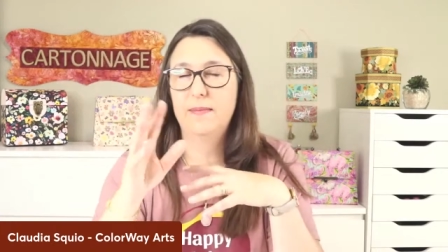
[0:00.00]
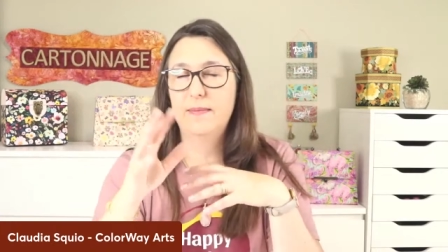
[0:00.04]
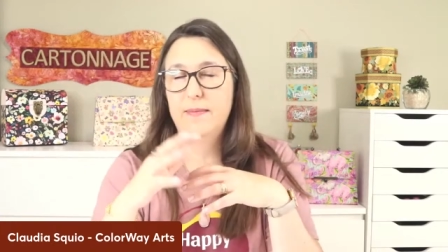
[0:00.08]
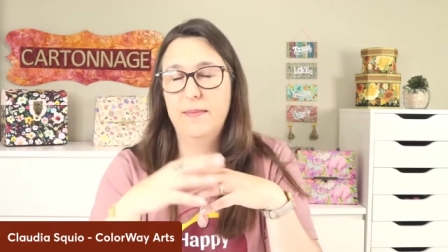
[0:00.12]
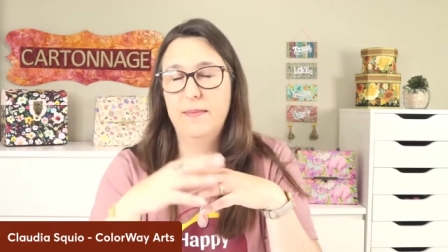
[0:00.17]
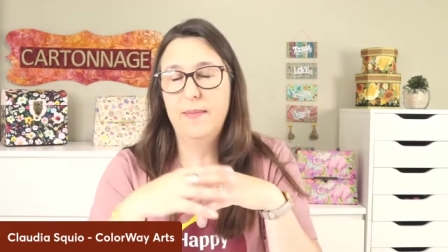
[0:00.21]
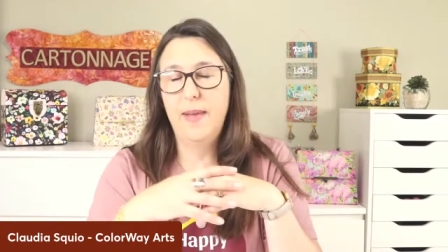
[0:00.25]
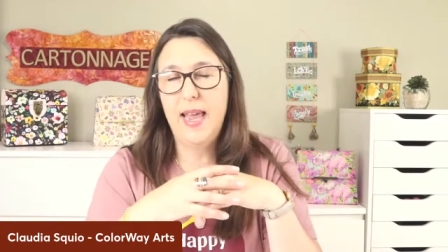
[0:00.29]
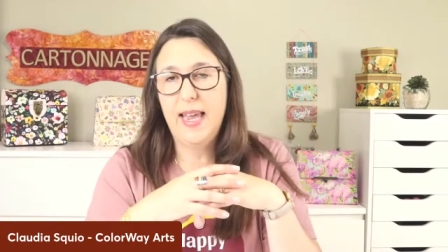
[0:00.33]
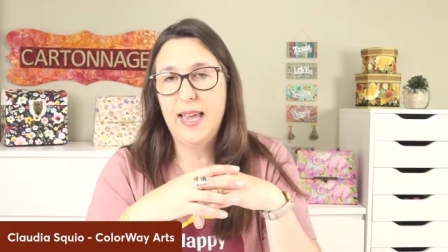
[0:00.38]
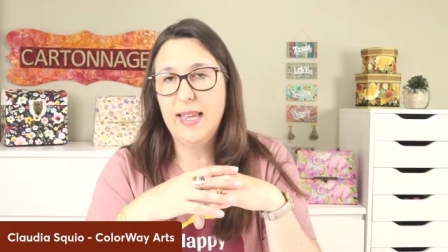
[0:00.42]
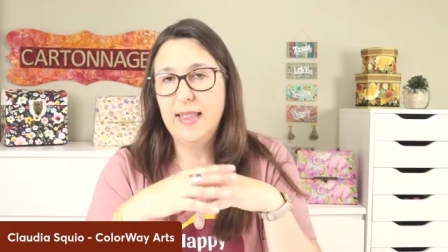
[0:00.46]

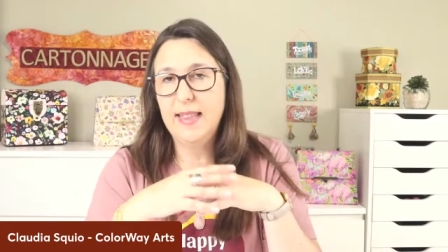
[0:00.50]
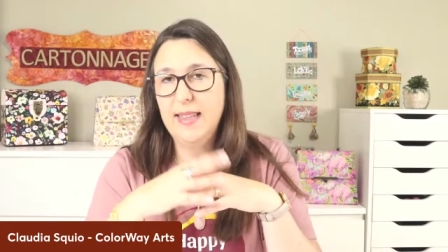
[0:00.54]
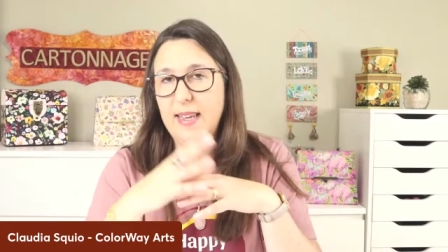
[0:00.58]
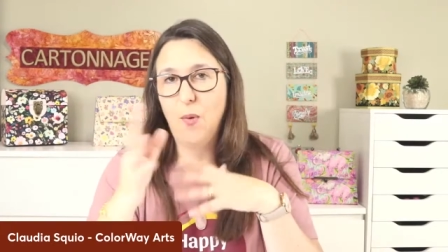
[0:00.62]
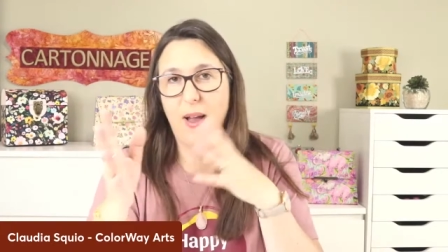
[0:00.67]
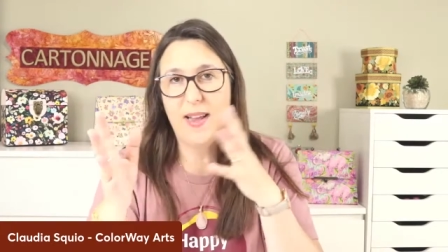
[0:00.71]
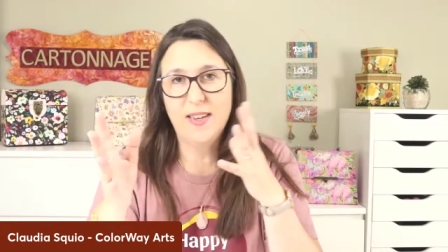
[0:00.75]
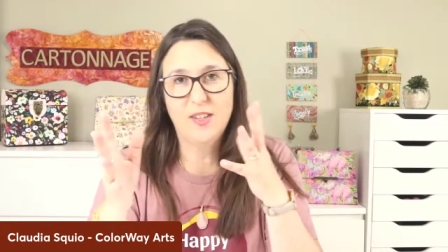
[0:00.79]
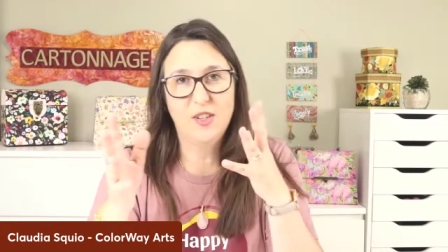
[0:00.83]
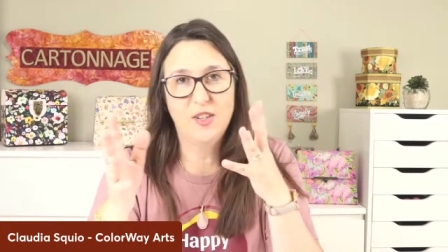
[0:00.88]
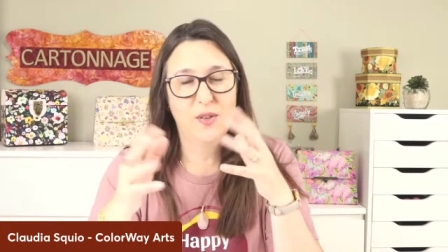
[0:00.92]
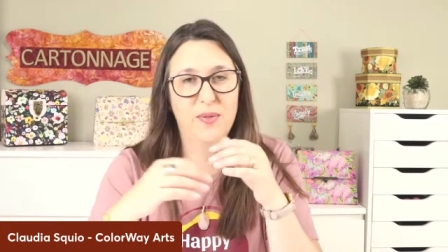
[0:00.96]
make any
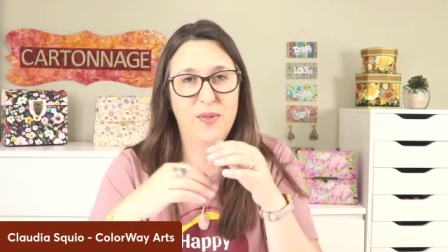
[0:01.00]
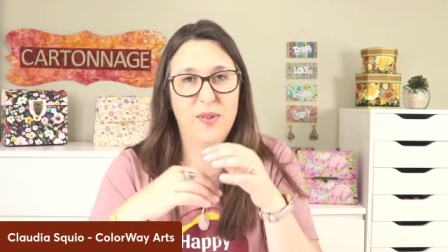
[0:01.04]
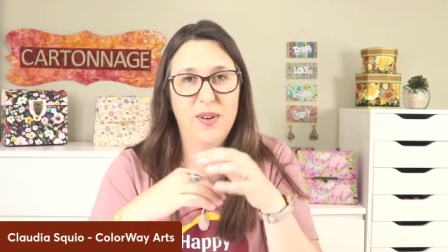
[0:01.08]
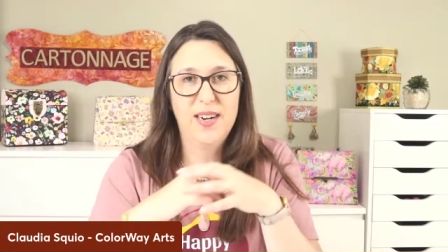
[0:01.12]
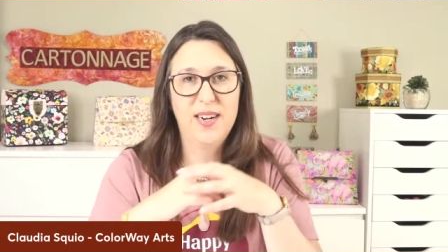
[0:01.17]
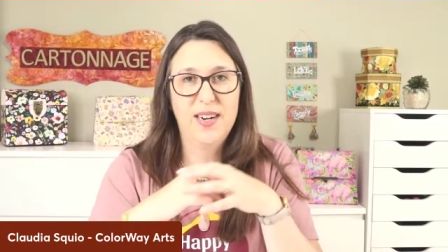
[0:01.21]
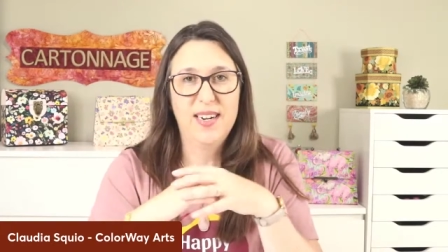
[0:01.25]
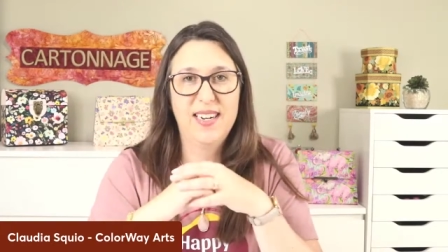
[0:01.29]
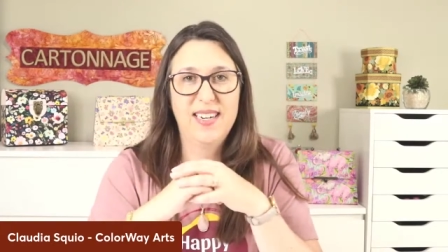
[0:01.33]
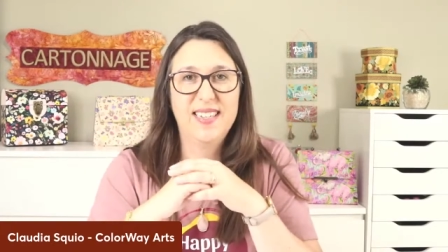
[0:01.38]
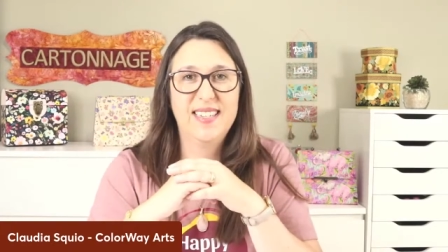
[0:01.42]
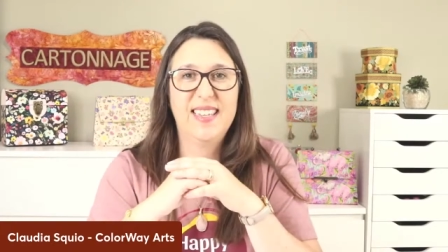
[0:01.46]
question for
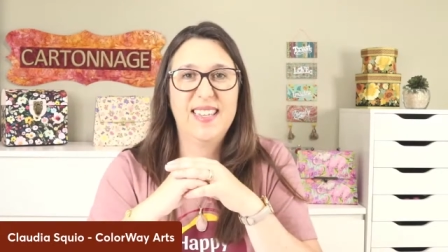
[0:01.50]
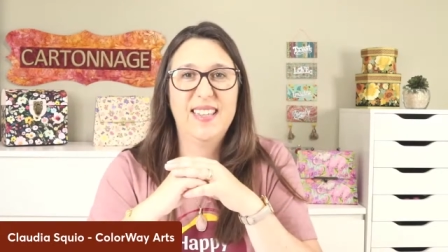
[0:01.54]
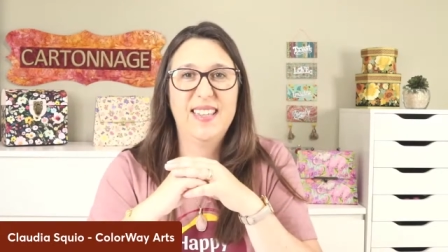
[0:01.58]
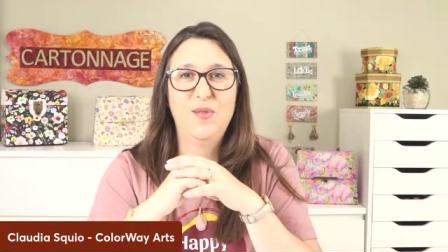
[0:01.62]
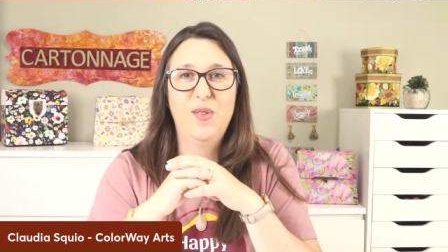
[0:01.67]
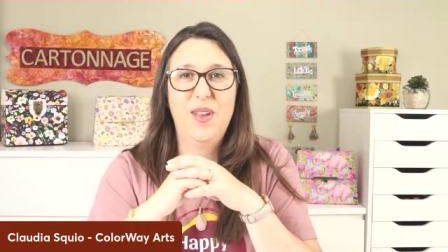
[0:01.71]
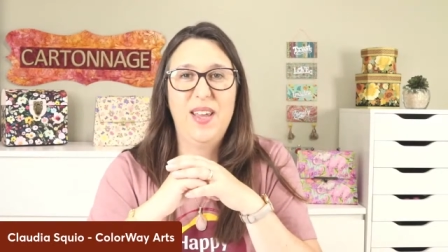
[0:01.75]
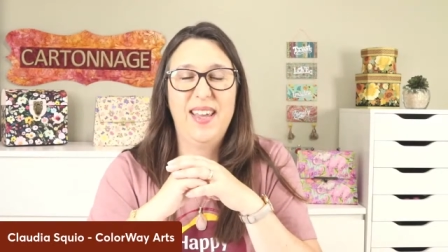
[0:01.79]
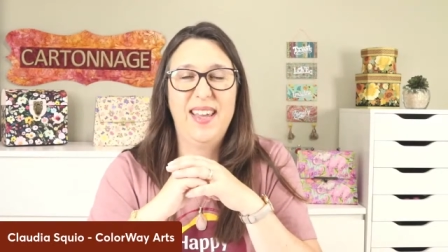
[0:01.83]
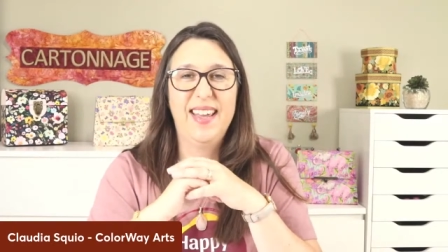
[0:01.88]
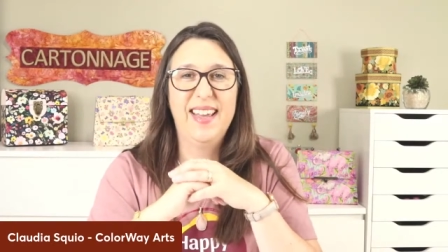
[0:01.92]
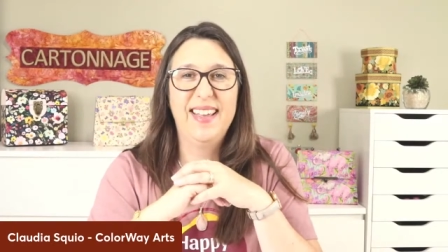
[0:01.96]
us and
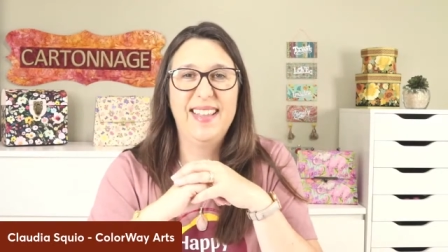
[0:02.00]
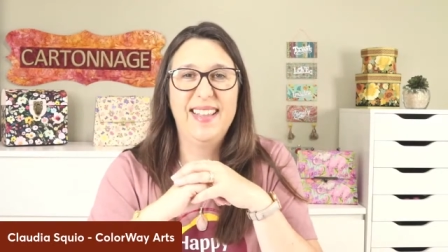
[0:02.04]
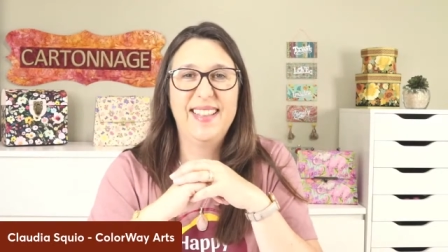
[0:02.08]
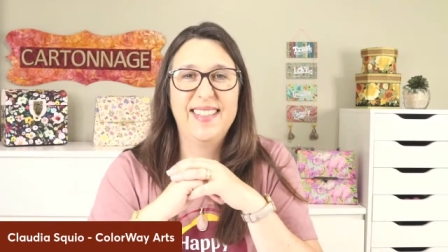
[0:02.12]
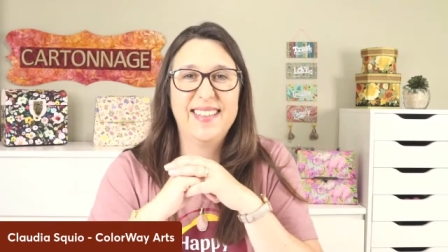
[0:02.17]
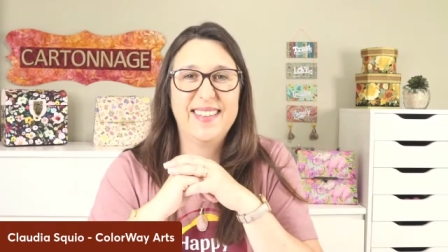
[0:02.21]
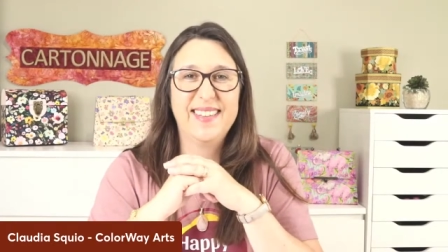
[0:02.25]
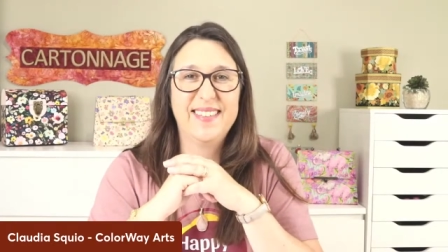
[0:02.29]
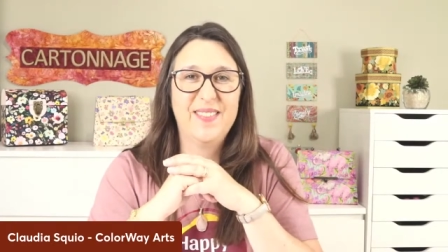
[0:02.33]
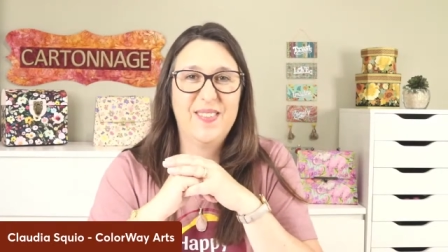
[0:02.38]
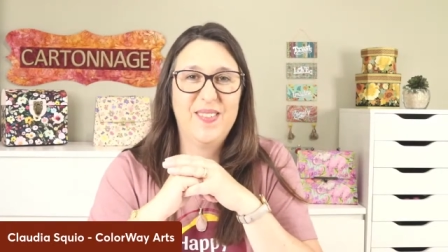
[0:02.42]
we can